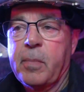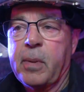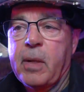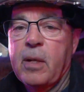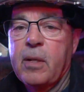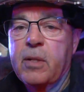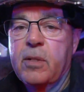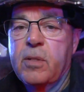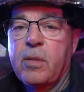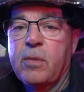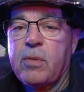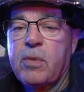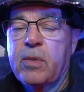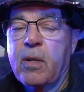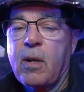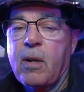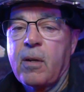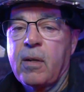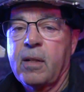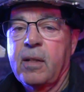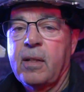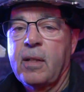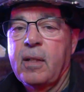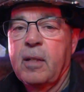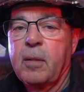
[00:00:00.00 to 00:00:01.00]
appears to have
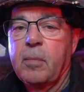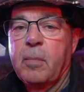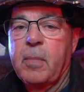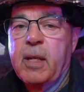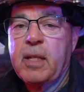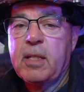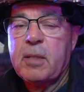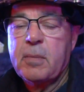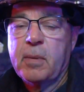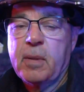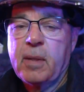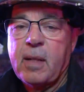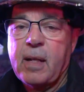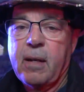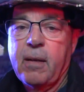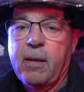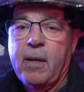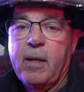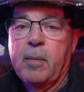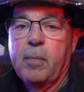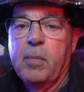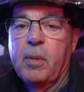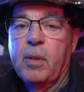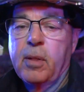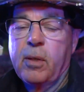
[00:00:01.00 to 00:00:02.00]
started in the basement
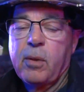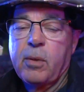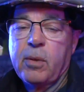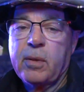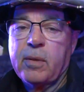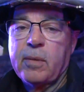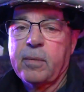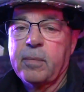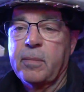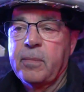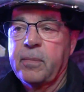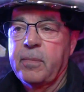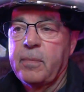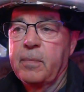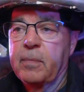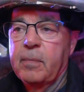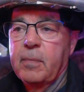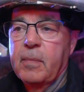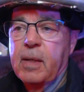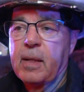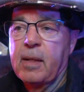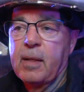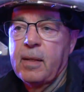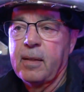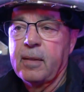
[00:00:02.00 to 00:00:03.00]
area below the
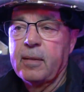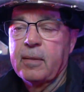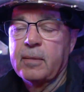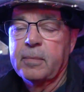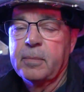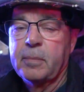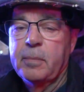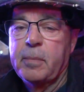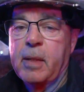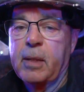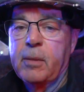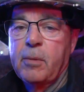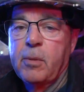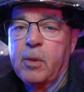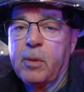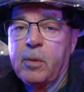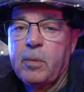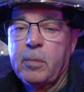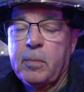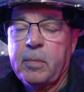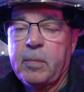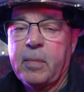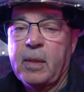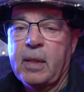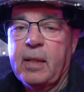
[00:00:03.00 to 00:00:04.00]

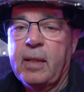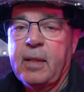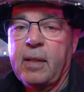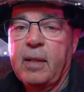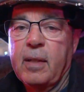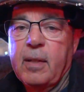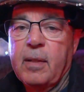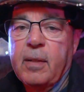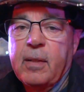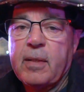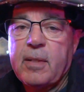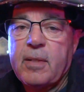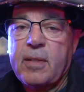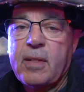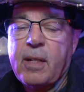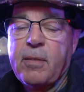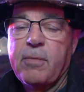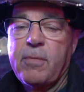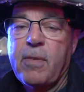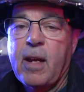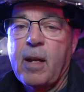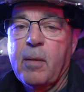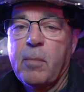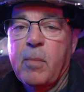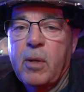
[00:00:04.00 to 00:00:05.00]
bedroom. The
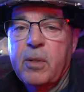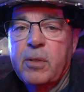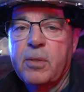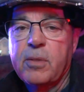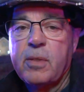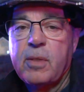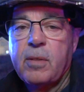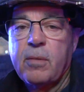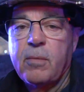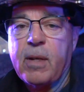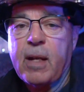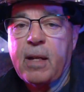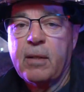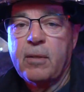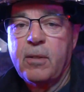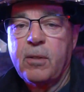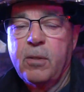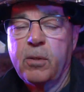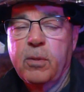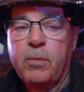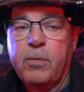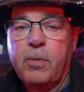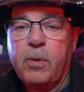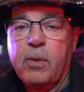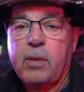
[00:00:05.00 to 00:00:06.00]
state fire marshal's en
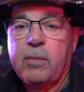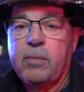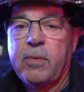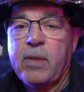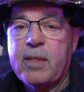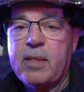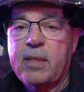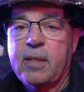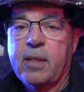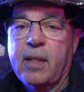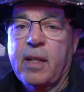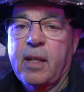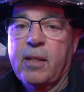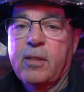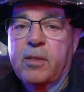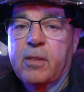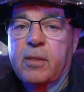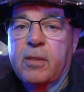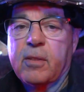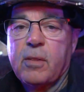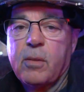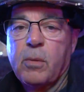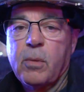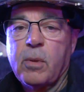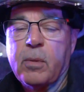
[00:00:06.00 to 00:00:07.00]
route to do a full
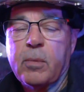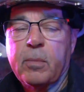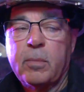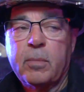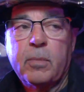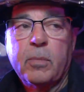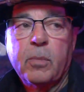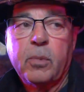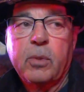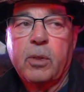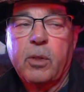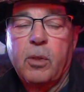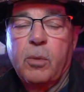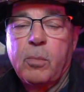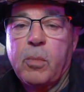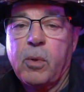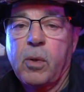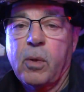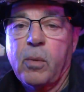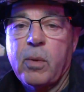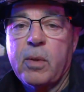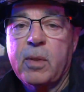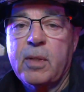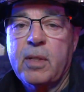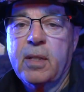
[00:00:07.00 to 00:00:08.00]
investigation, so we'll know
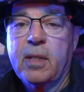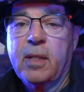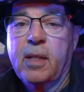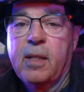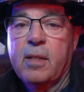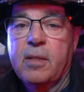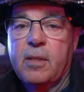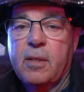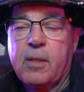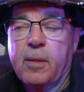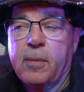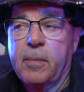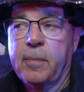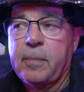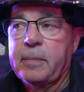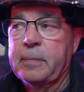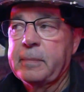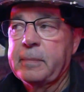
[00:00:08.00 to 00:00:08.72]
more once he gets here.